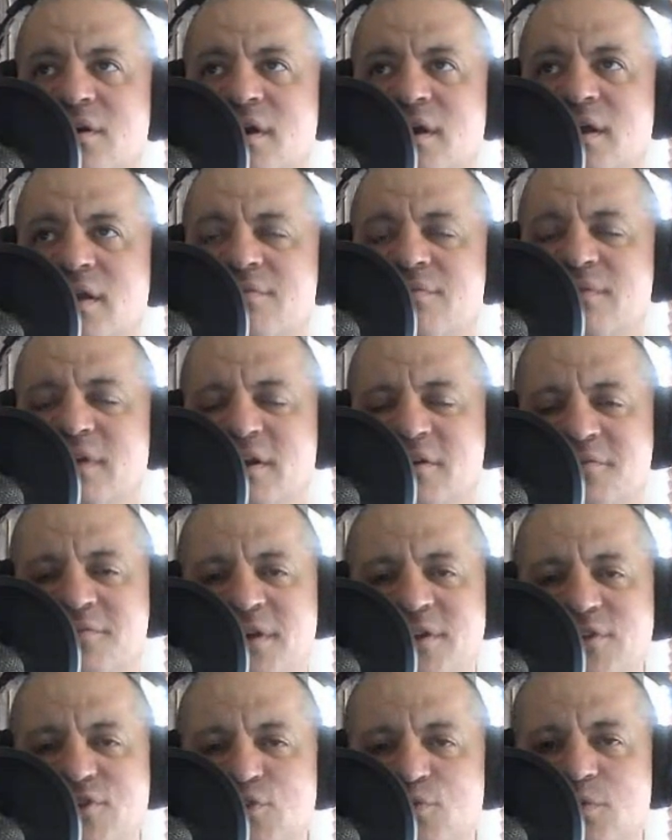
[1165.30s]
And if that
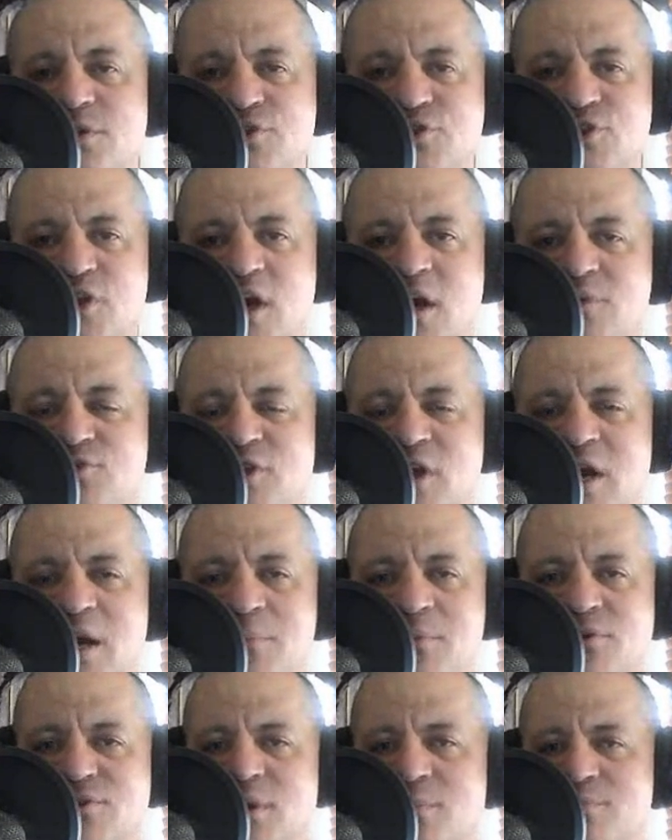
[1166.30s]
offends you, the
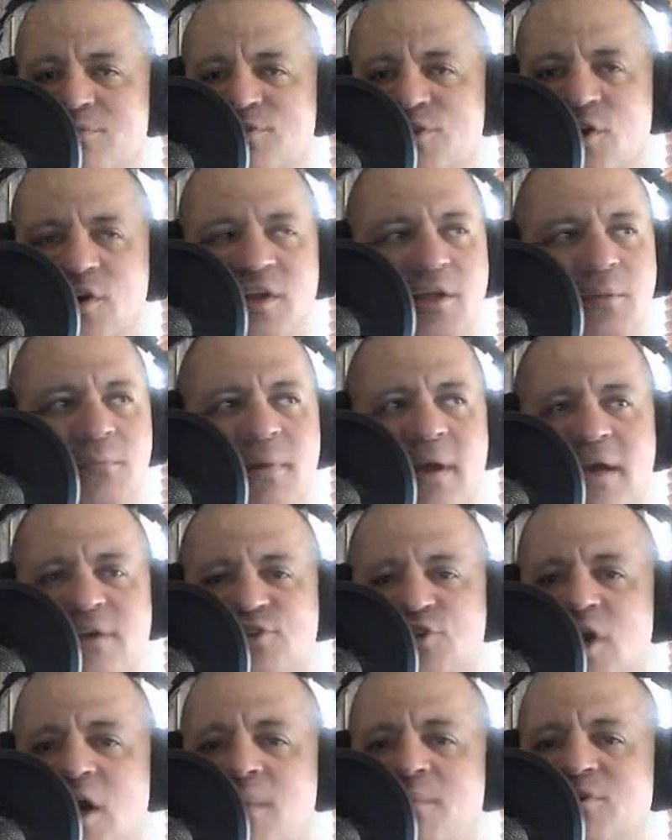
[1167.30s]
jobbers, I'm sorry, the
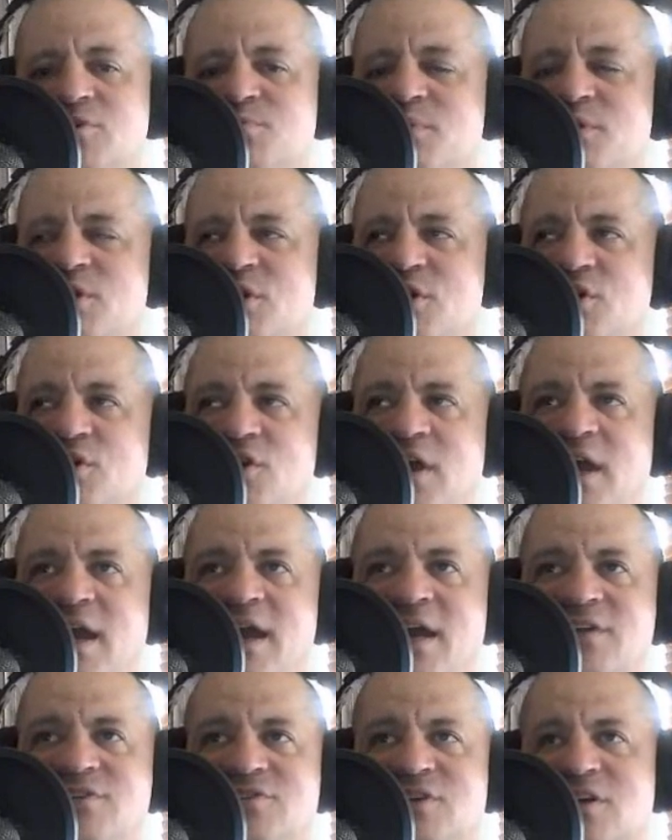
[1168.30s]
Impact jobbers, but the Good
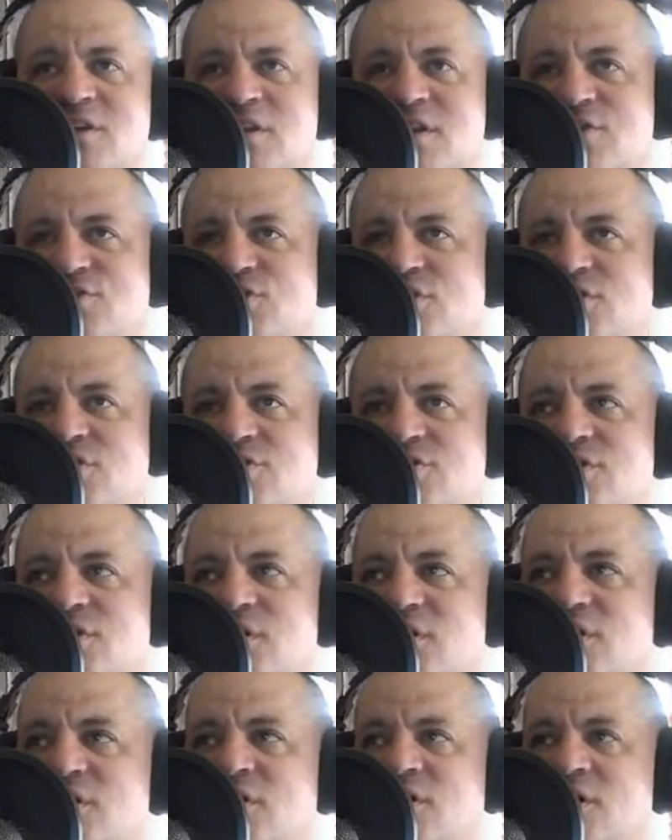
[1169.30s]
Hands, the Alishas,
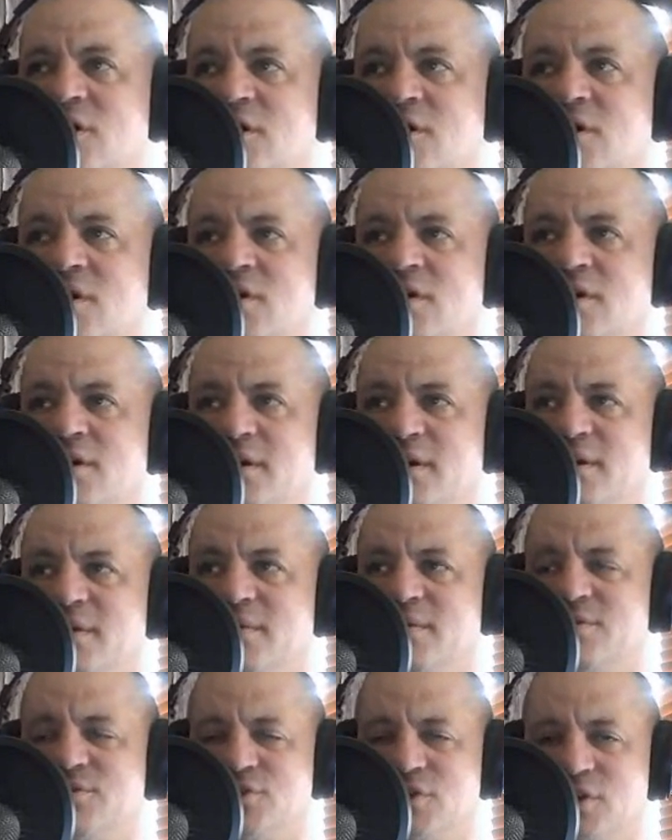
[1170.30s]
the
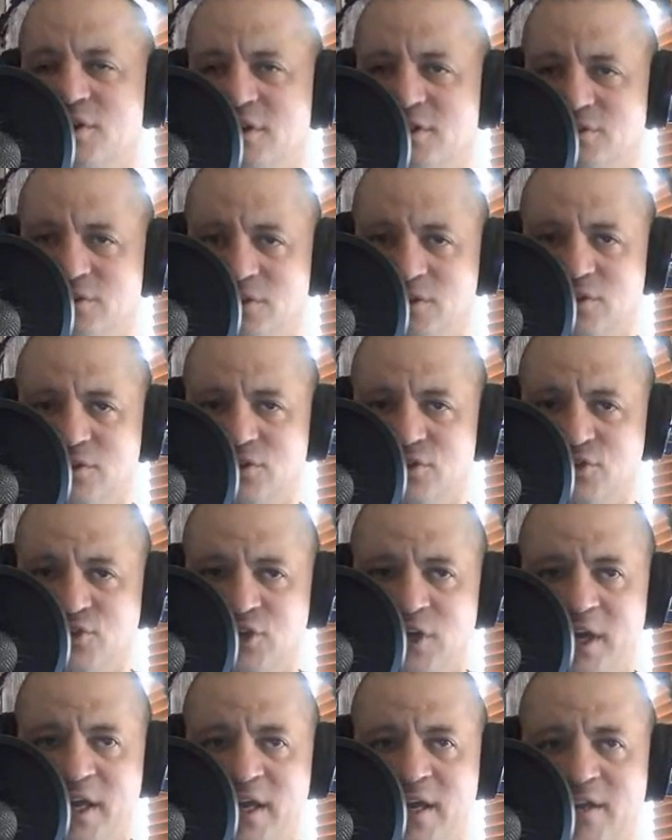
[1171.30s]
Sheldon
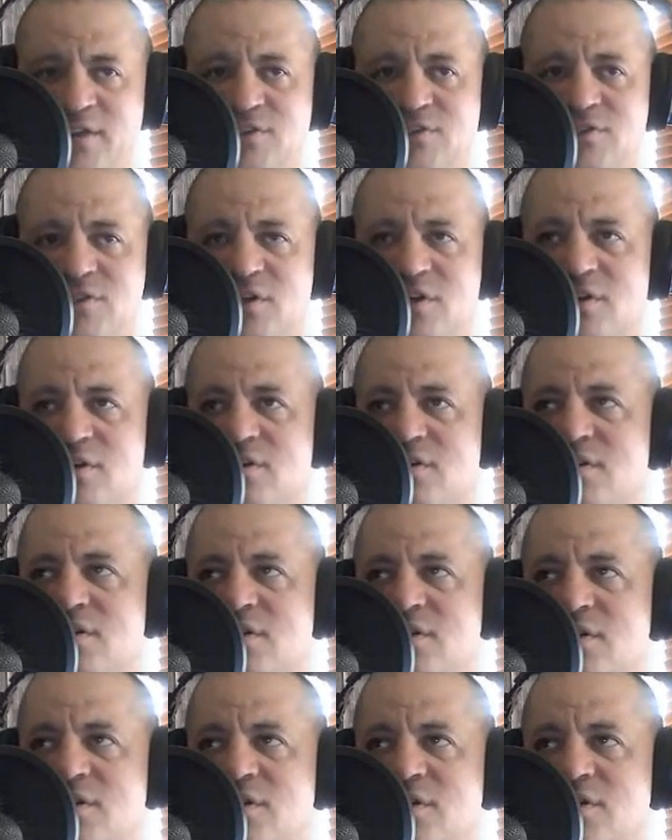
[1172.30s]
Jeans, the
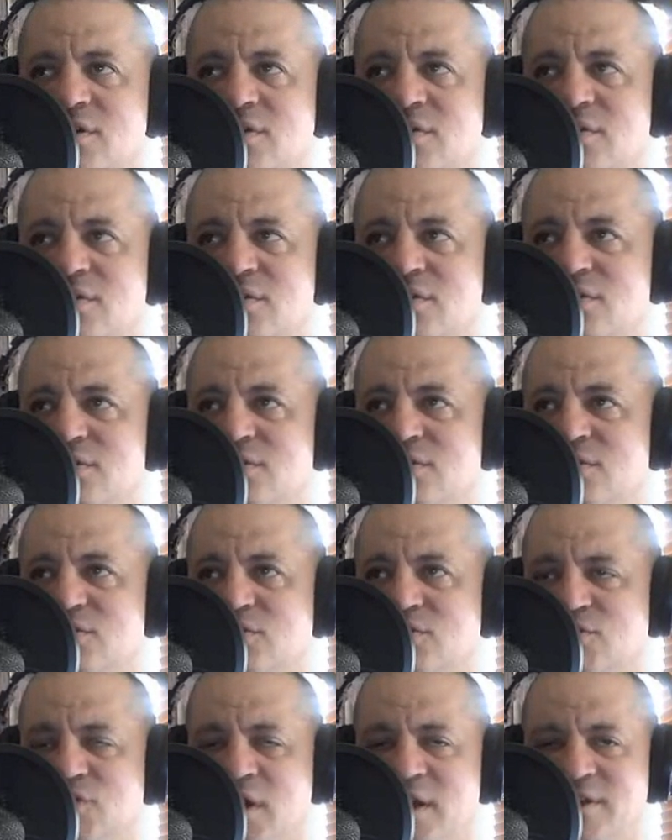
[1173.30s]

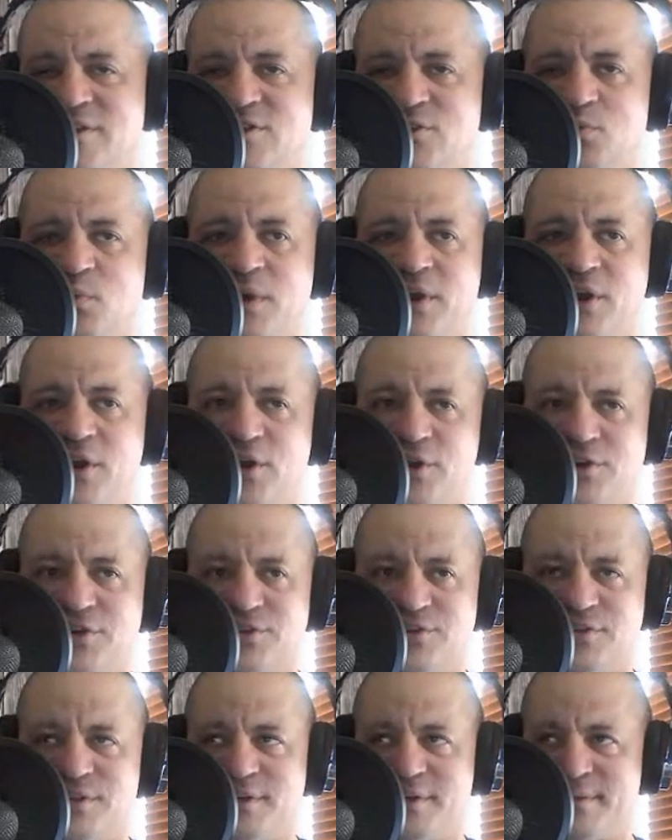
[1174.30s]
Johnny
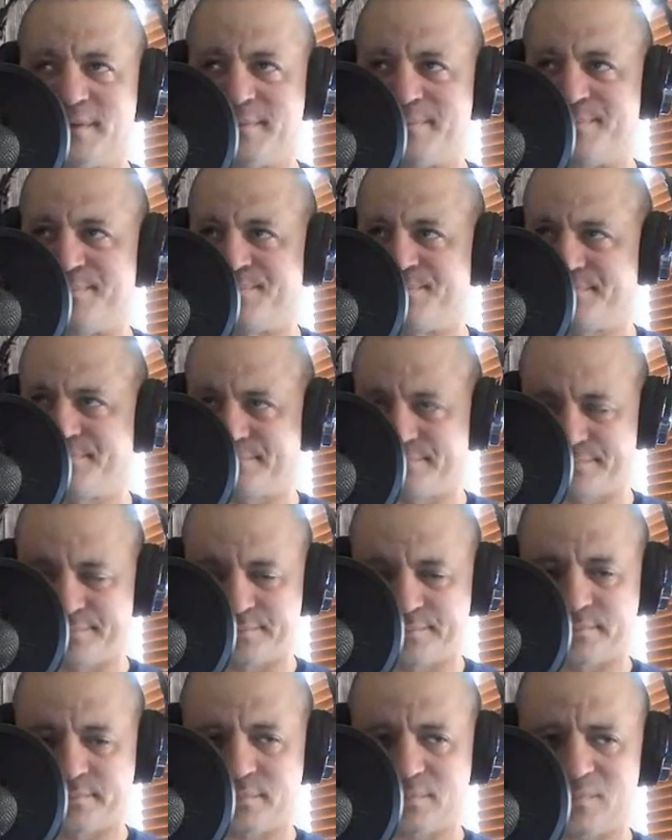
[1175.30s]
Swingers,
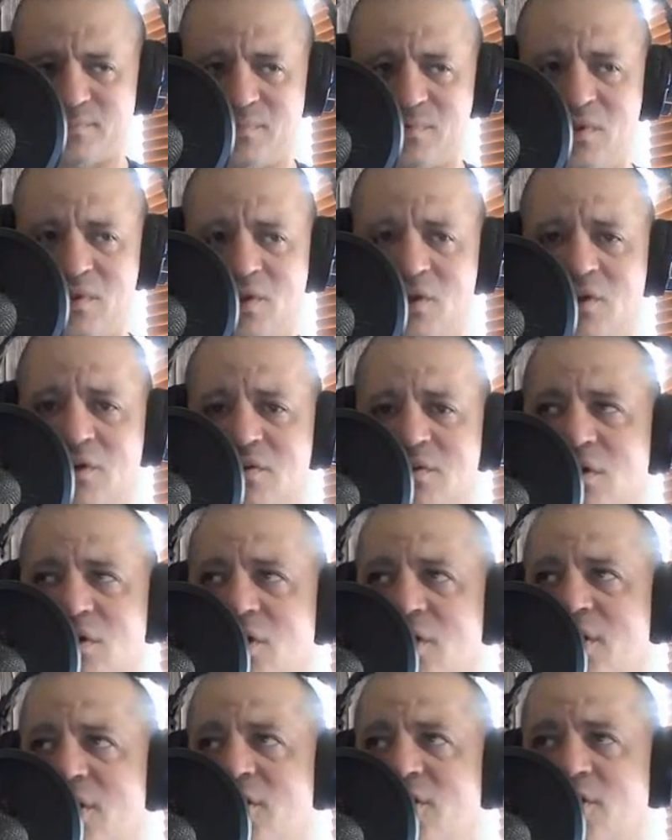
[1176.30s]

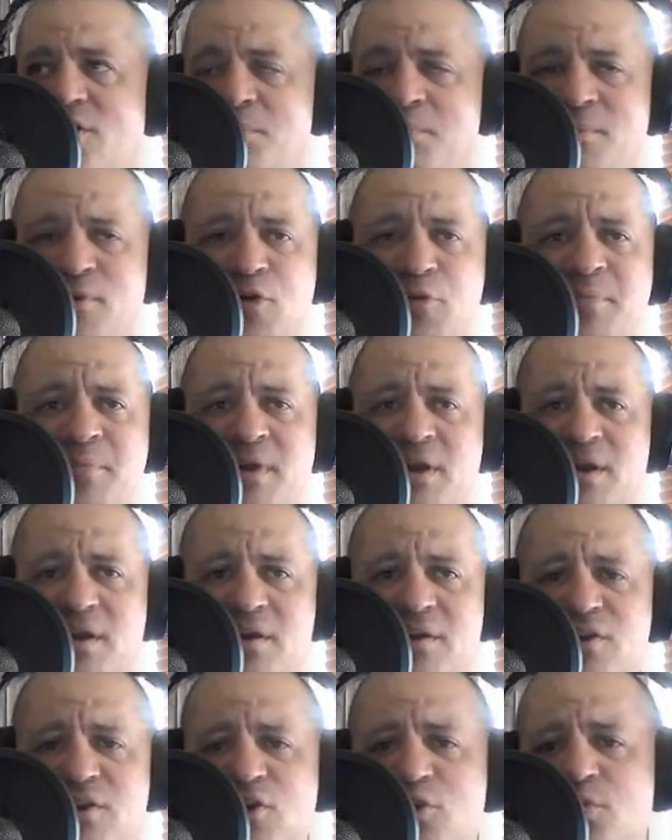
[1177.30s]
on and on,
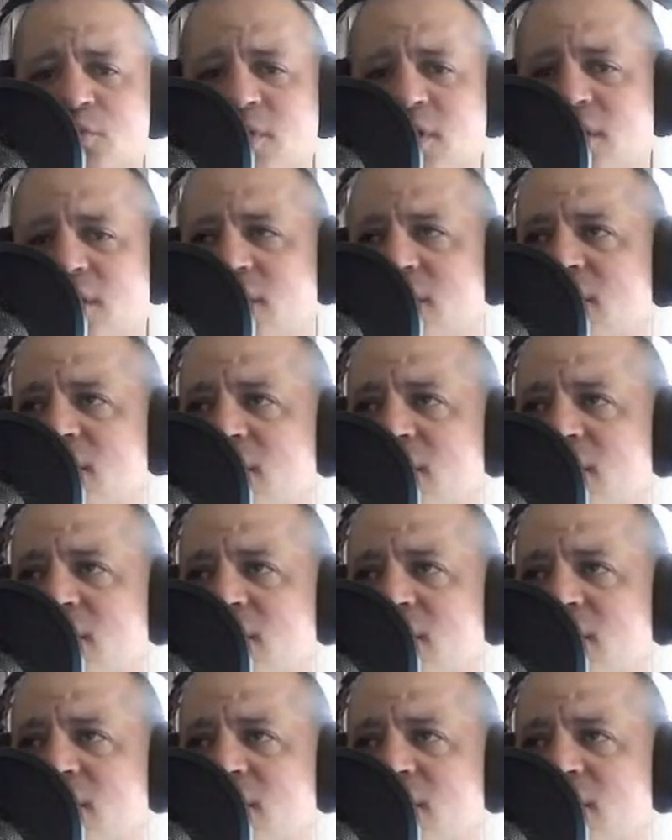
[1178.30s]
Boopy, Yuya,